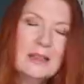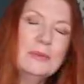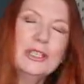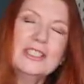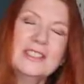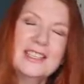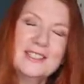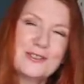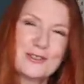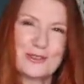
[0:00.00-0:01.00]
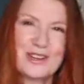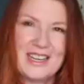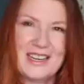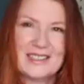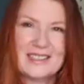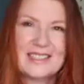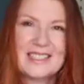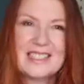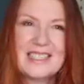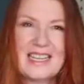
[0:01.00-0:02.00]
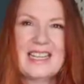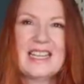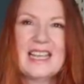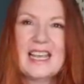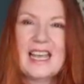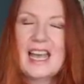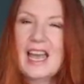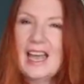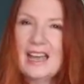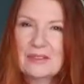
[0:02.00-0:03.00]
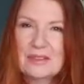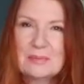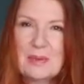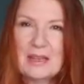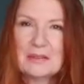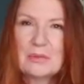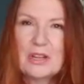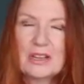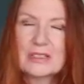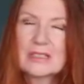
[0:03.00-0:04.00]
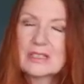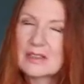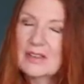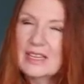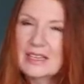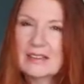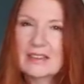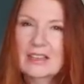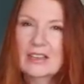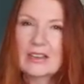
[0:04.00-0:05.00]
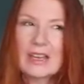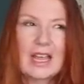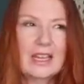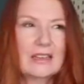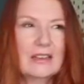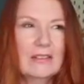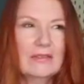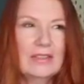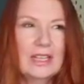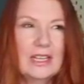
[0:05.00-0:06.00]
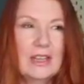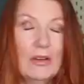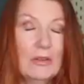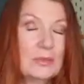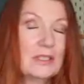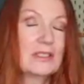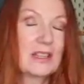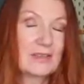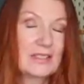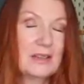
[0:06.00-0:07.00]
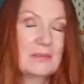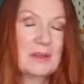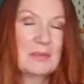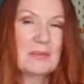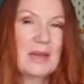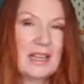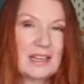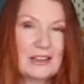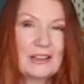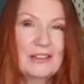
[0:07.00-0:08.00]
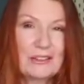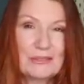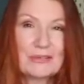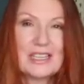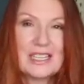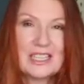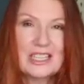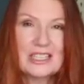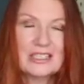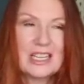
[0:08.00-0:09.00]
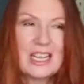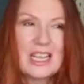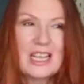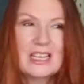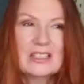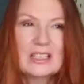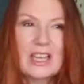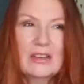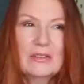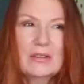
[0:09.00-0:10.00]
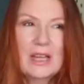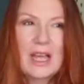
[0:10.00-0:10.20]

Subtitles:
I'm just intrigued to see how this pattern works, because I've had a little look and a lot of the options that I've seen people make look really good. So